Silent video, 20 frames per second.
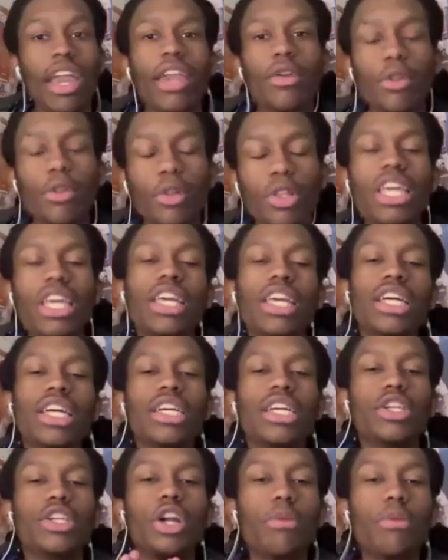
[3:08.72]
regularly,
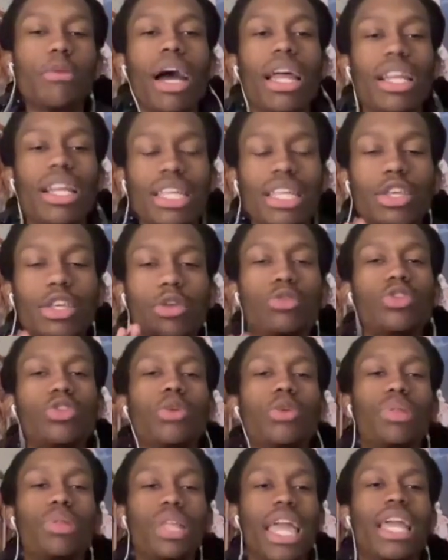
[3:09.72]
your body's not used
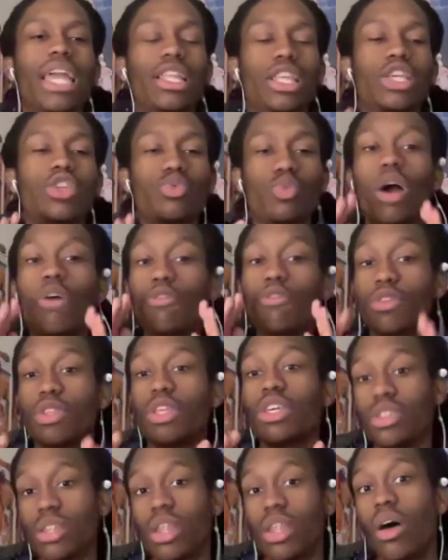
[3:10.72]
to playing this well for
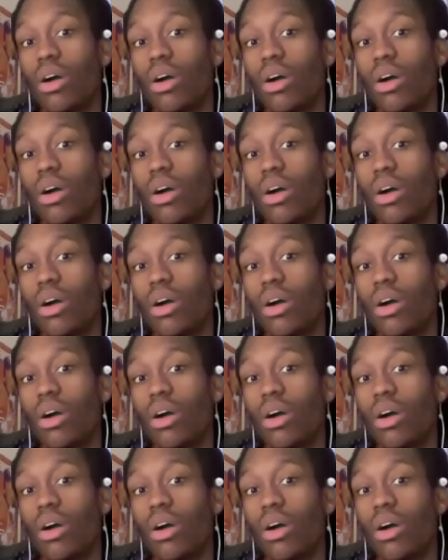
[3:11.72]
this